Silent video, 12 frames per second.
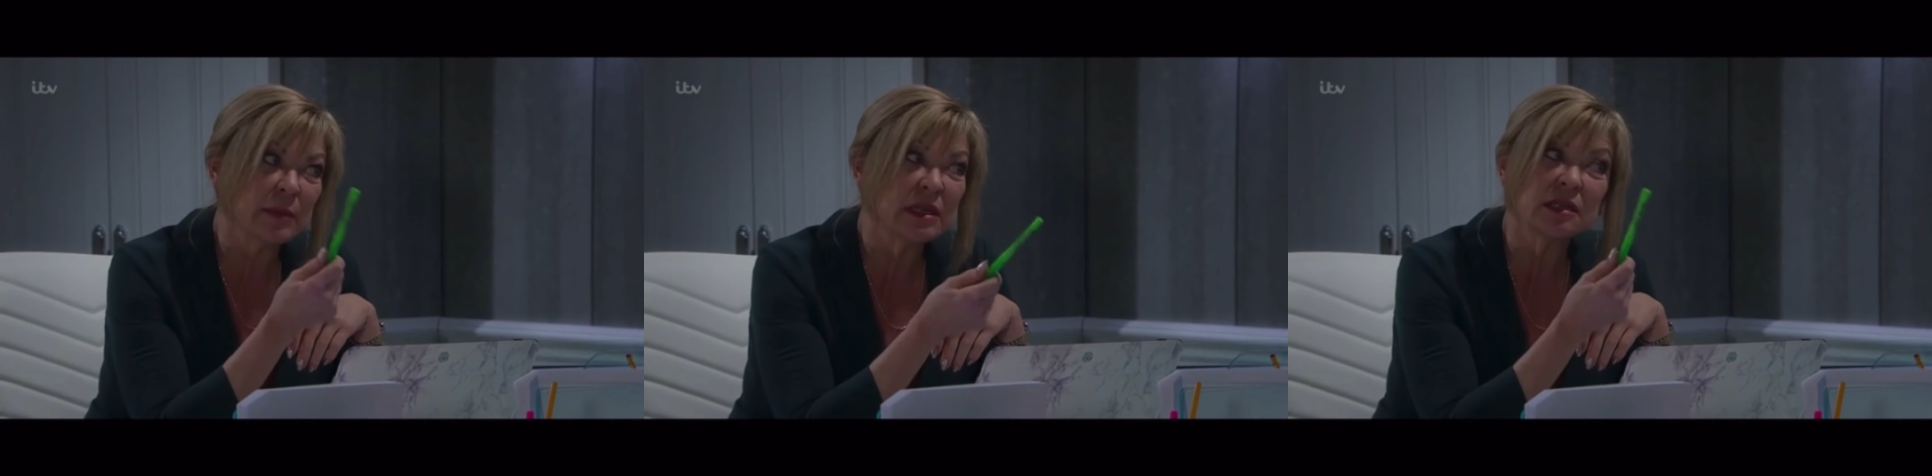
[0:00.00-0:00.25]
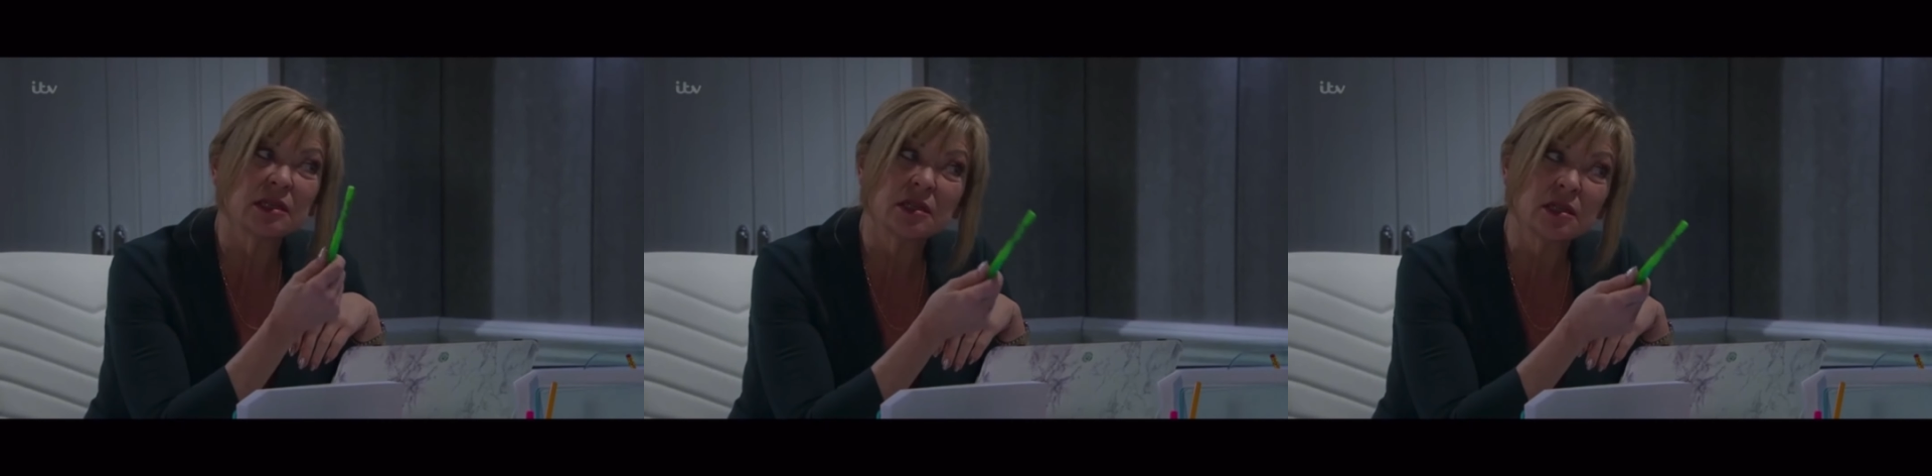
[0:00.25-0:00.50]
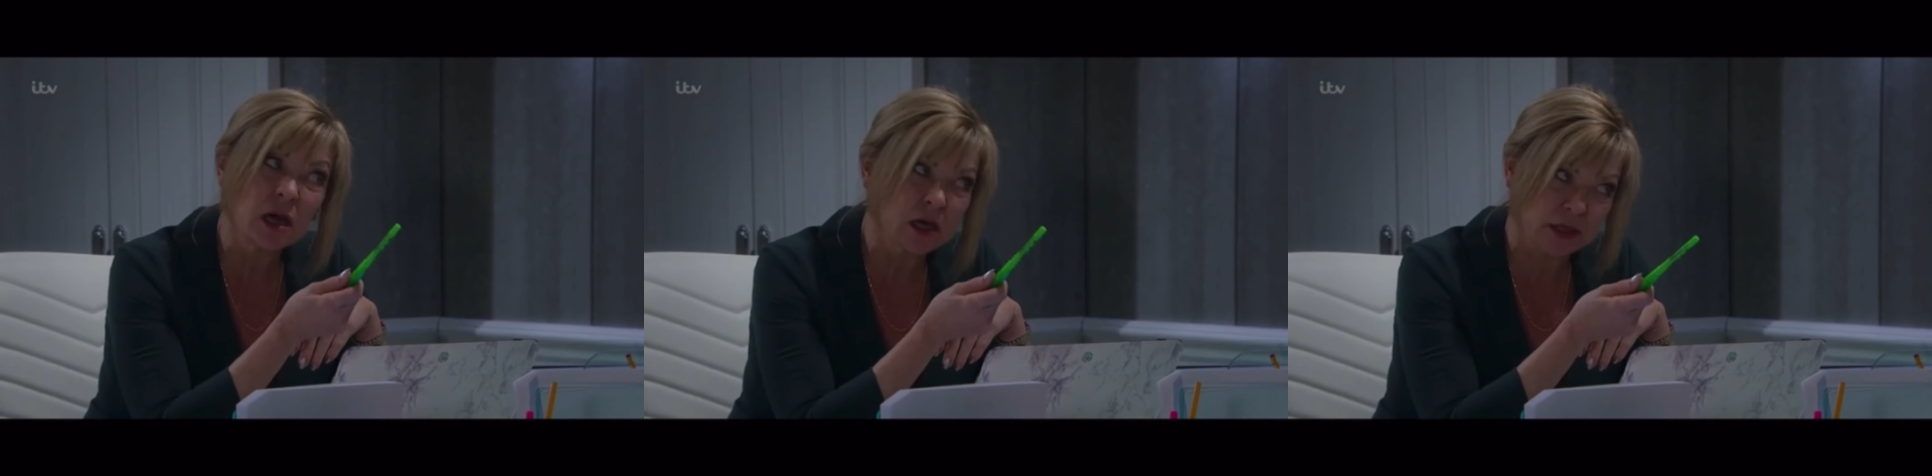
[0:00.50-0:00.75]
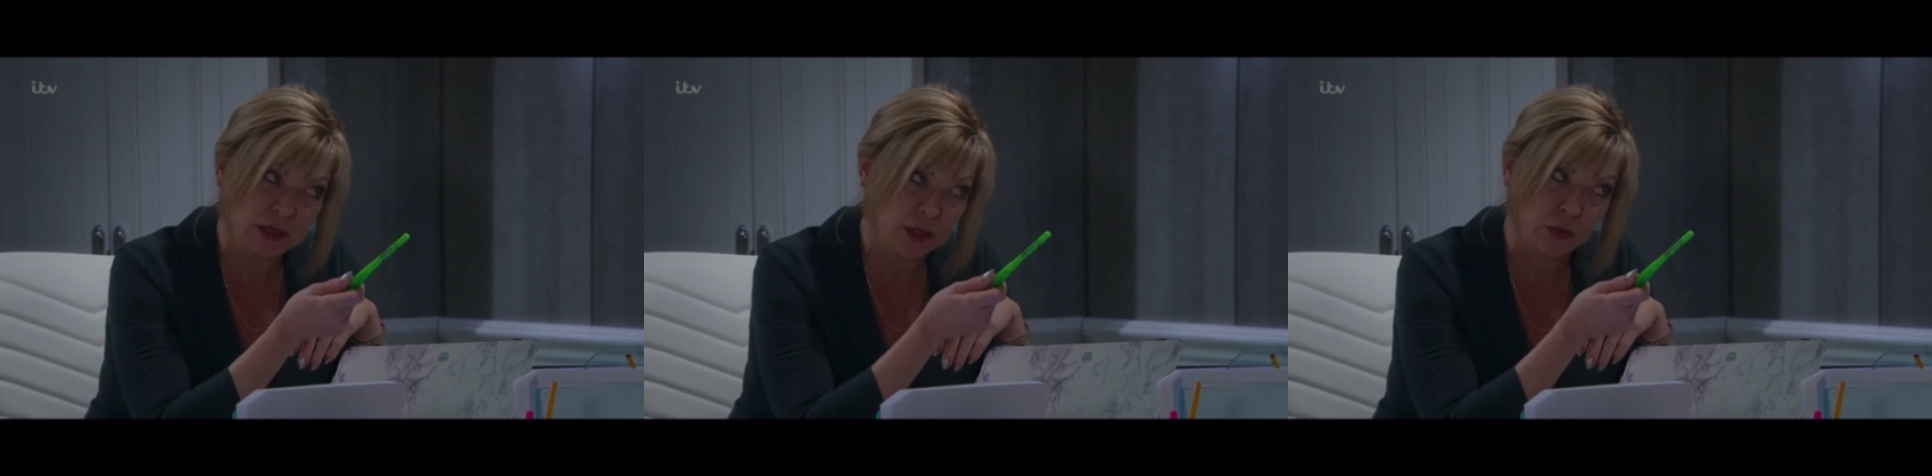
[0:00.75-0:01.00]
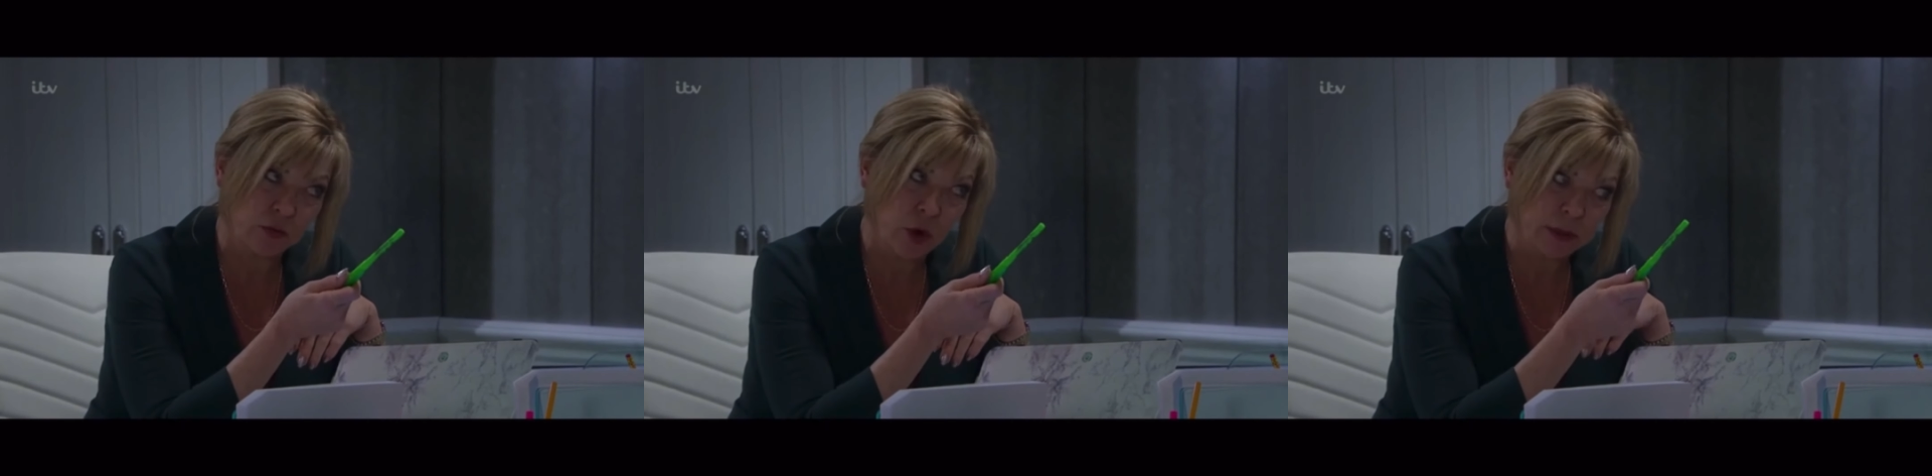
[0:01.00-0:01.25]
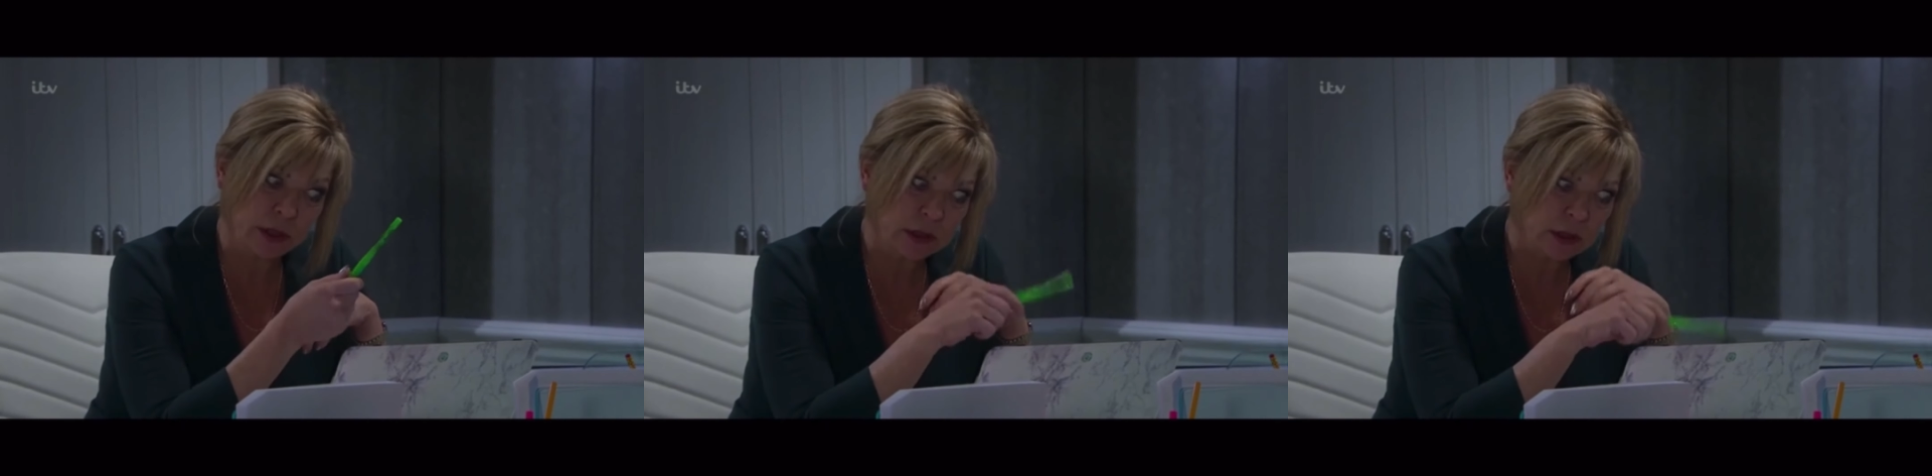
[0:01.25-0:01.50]
started on
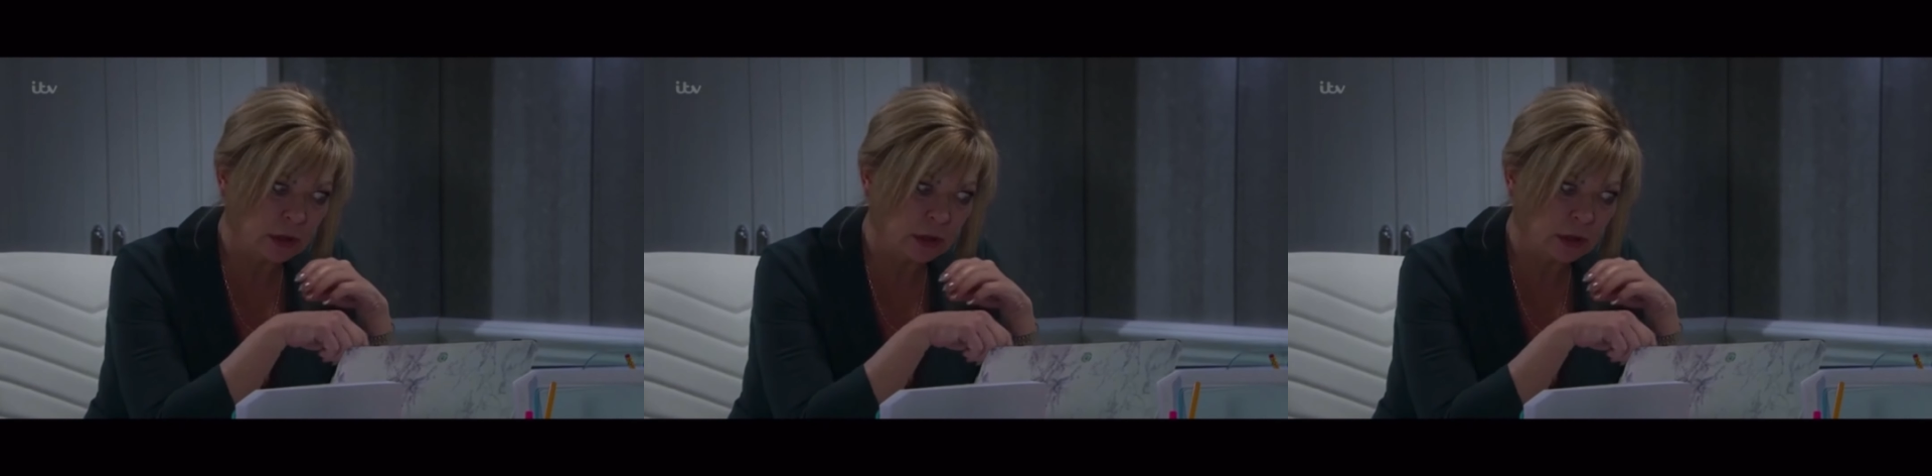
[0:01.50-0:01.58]
Robert.